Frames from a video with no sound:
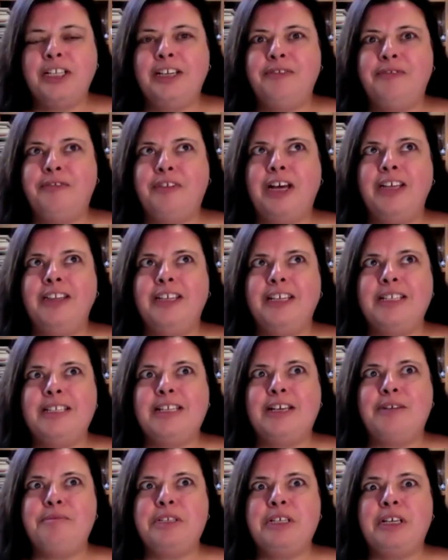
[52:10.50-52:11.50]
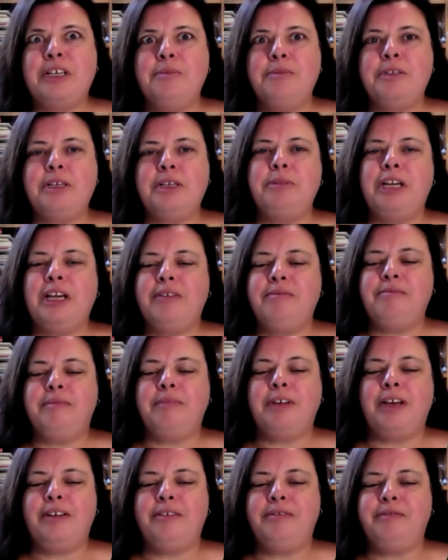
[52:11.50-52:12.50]
find that sometimes, I mean,
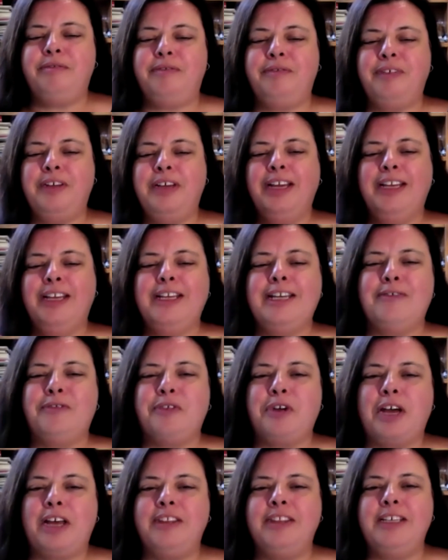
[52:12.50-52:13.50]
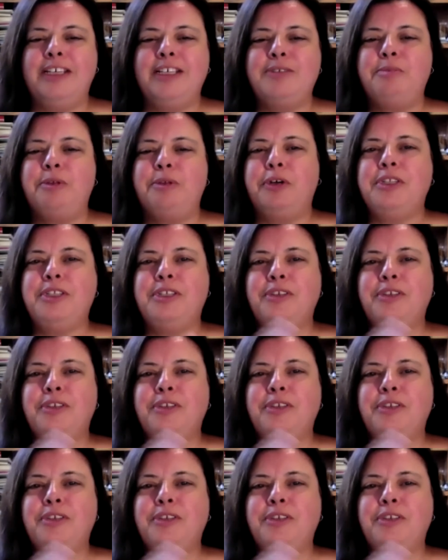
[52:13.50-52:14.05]
I've never had the experience of